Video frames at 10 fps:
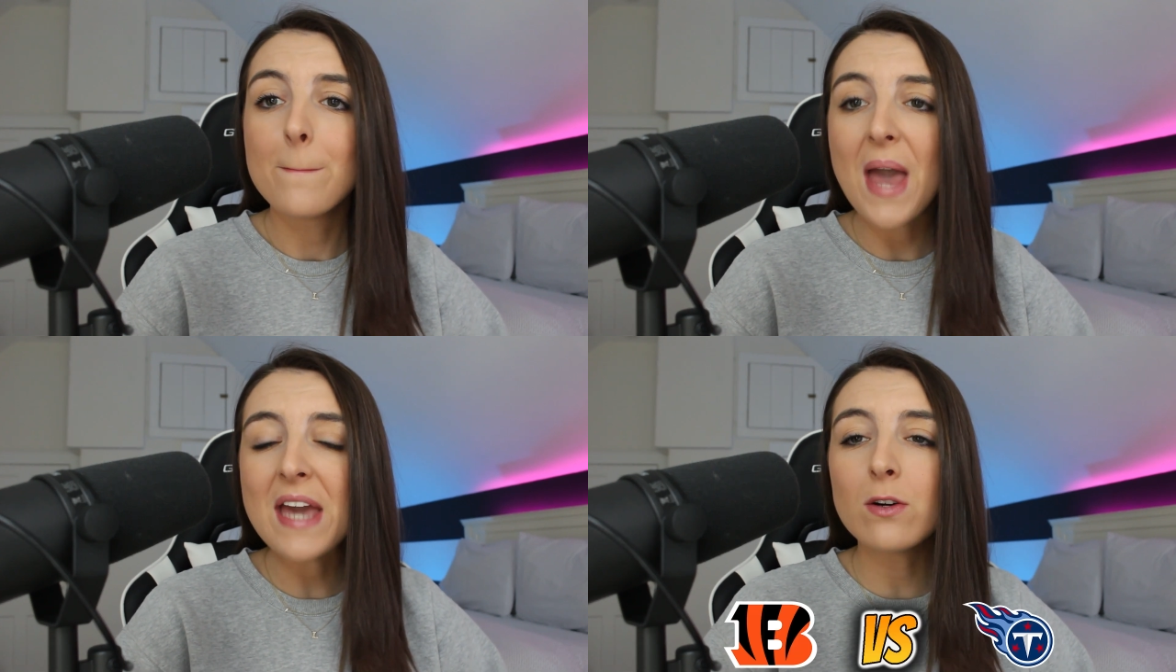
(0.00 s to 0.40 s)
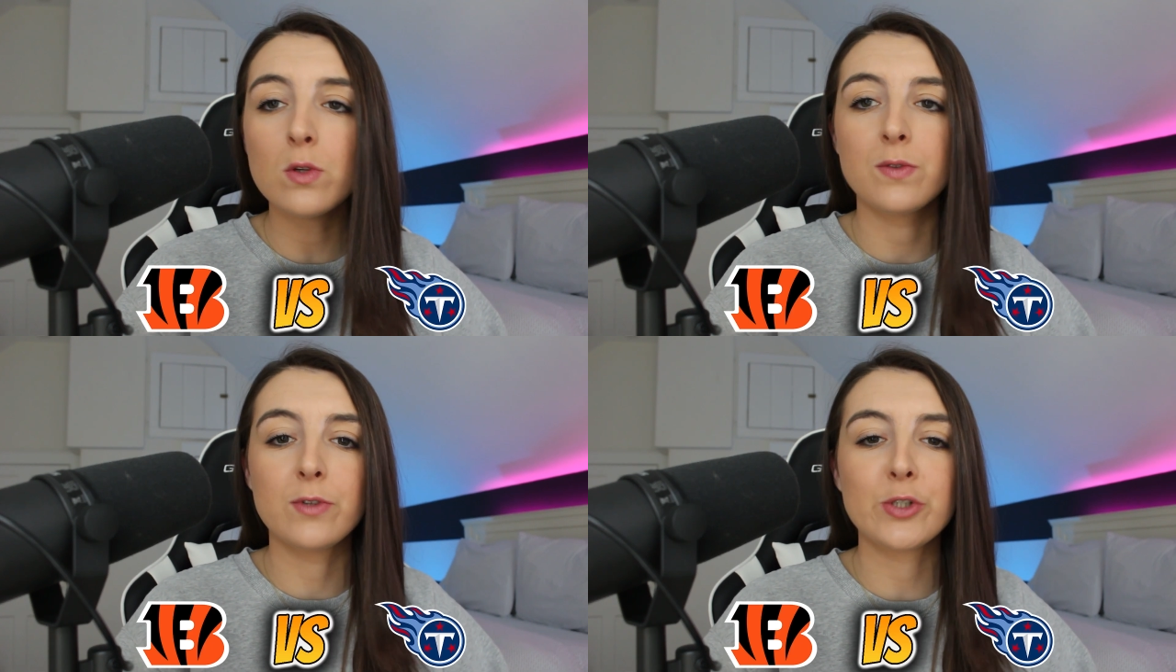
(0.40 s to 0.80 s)

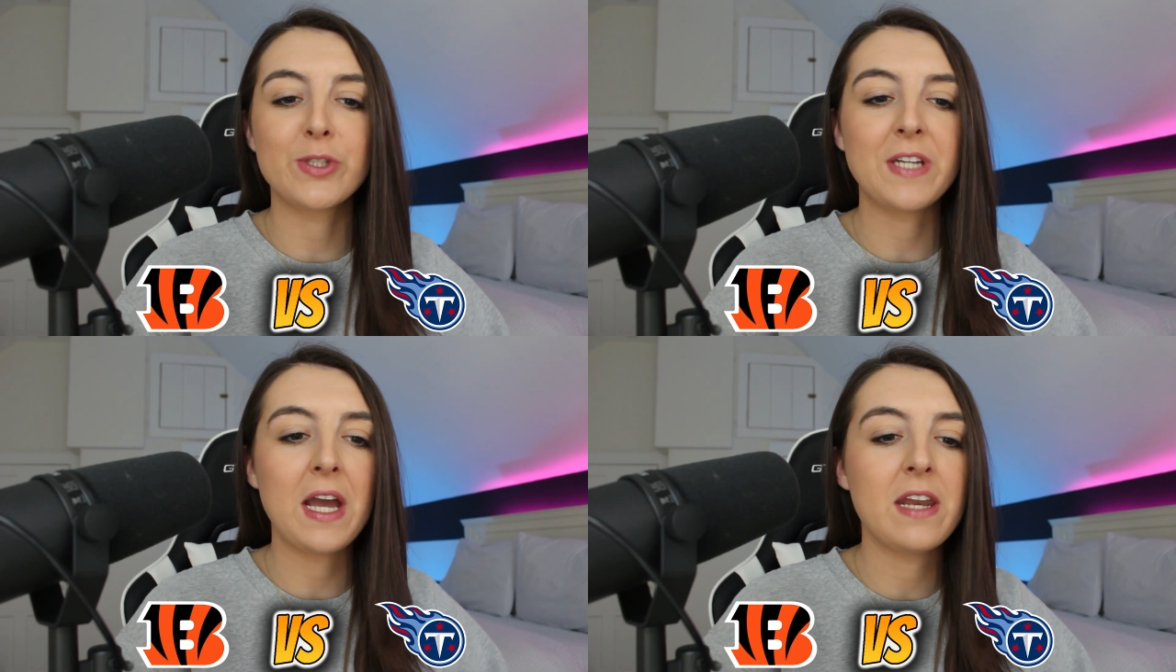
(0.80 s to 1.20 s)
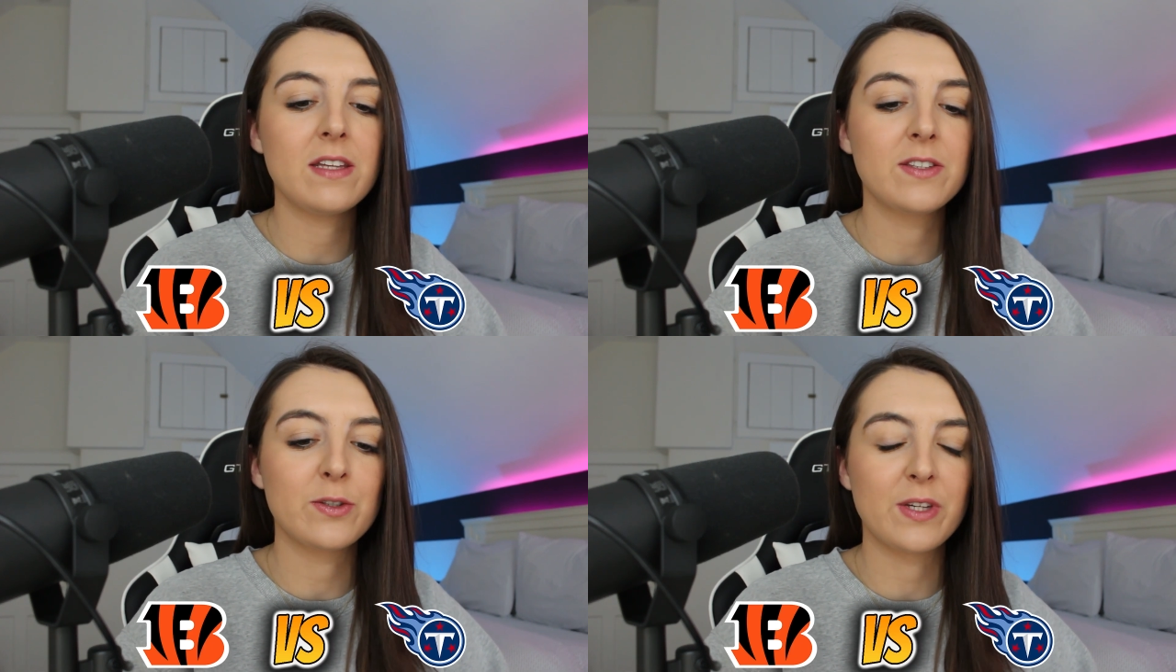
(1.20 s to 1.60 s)
Bengals versus
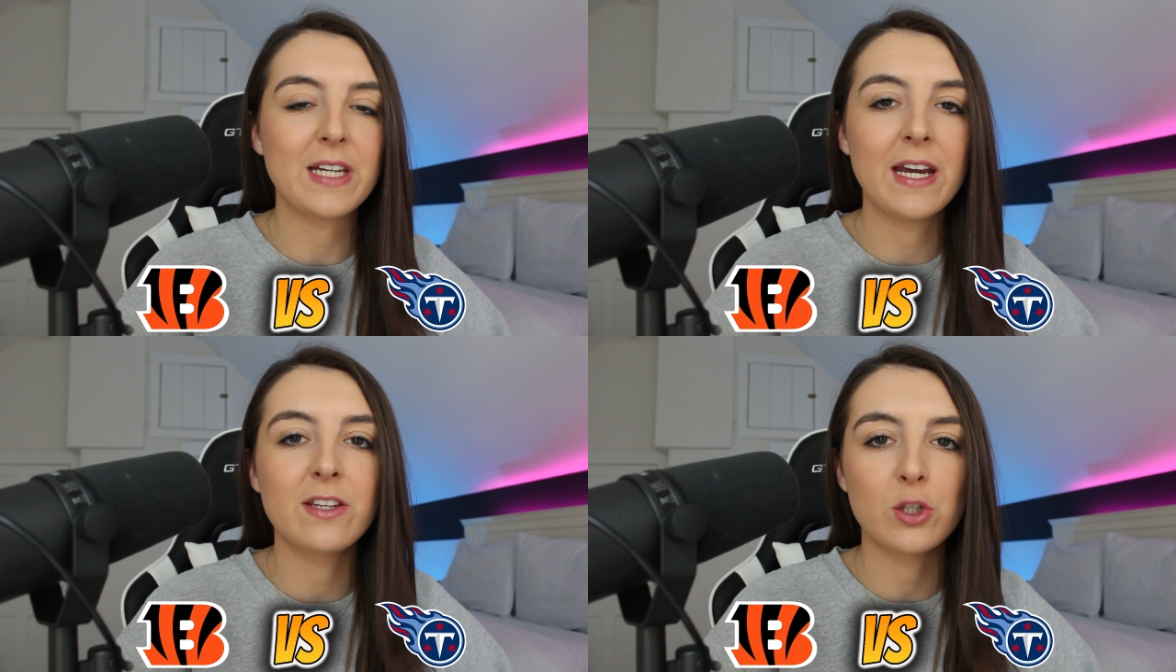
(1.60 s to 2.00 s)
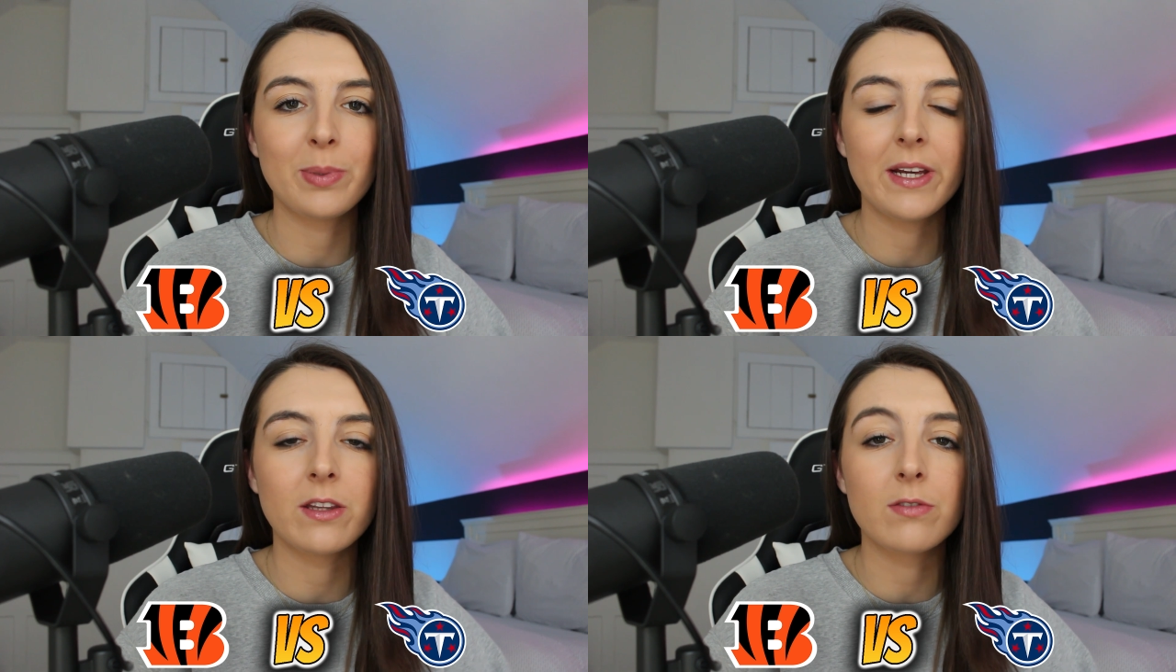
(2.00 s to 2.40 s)
Titans. So the Titans are
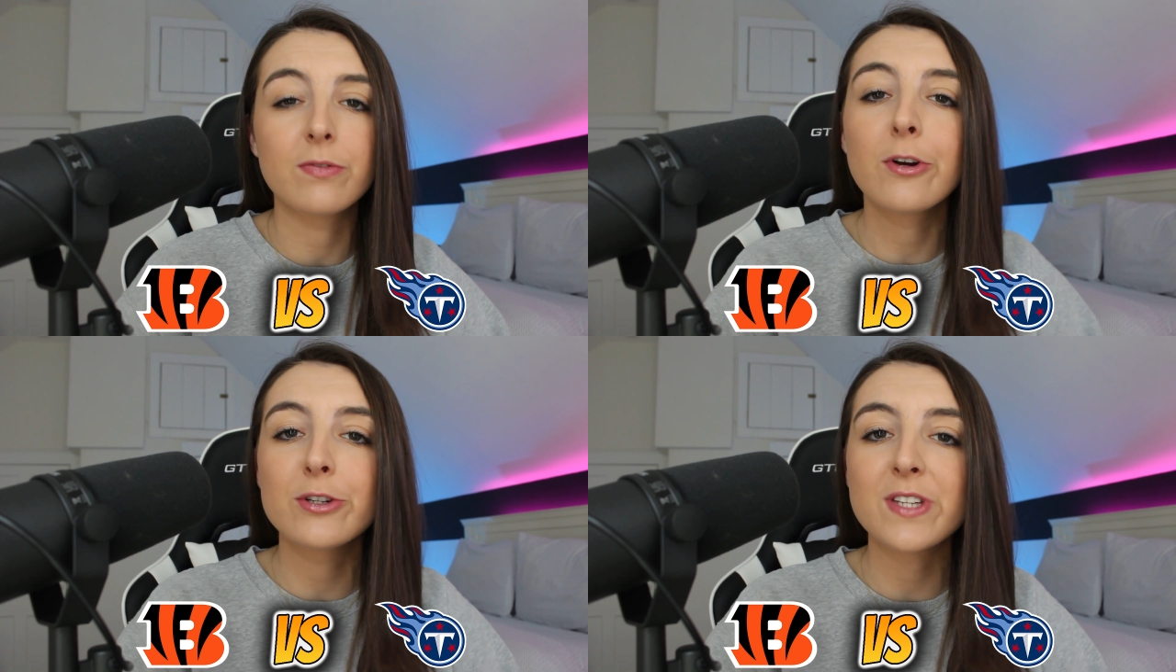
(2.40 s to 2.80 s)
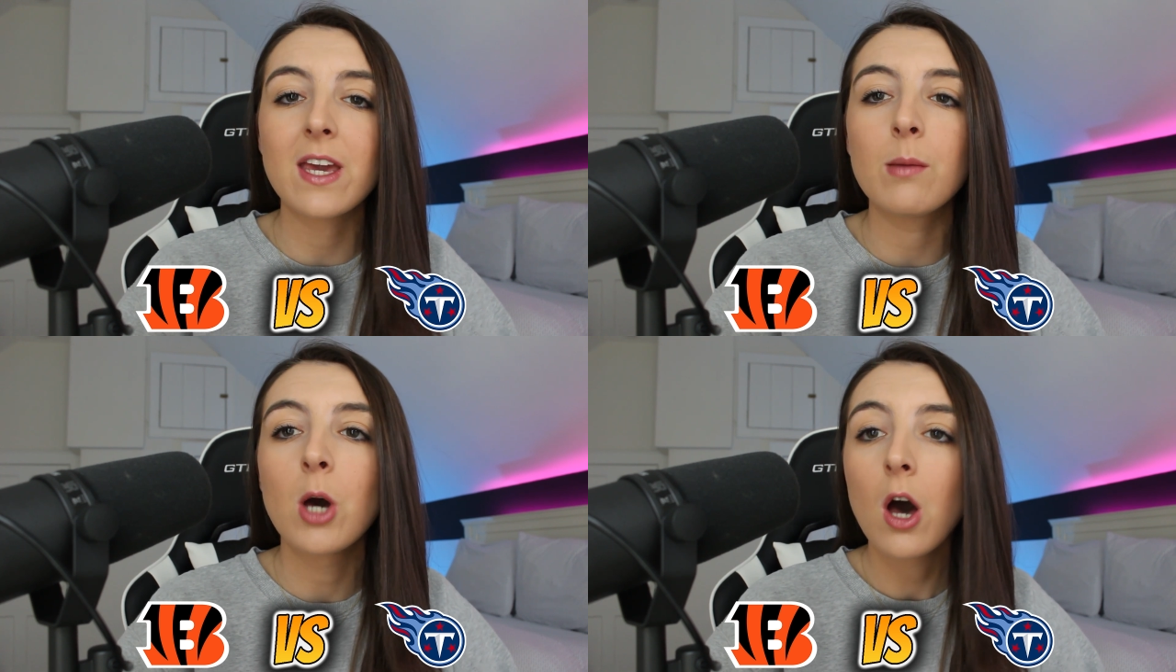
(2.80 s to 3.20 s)
playing their first
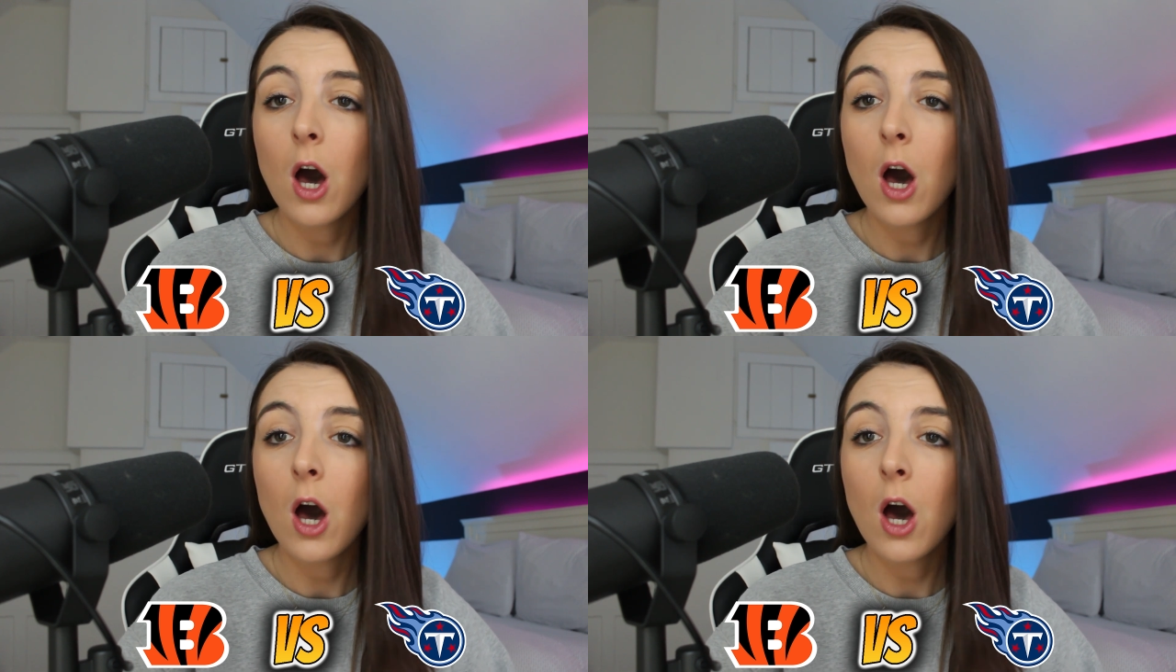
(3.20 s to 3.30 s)
game